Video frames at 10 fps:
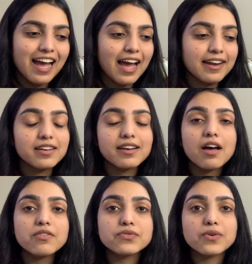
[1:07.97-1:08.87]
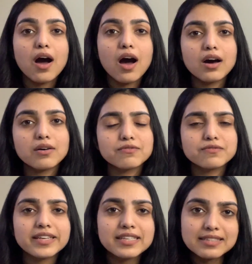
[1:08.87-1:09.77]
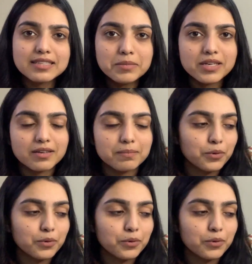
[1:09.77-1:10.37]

and love are very similar.